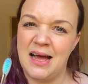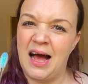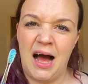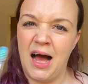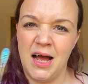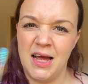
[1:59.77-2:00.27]

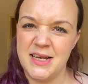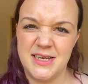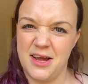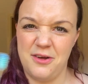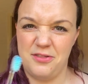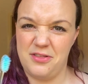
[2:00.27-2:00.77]
I
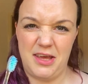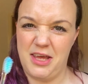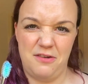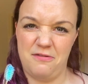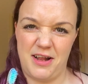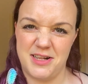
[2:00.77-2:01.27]
don't think
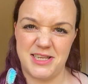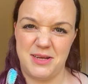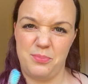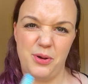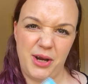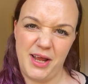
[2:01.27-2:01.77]
you'd fancy
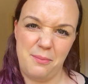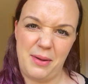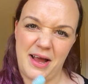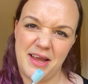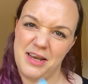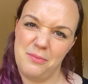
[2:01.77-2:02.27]
putting it
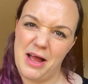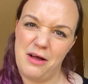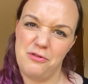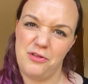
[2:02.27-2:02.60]
back in your mouth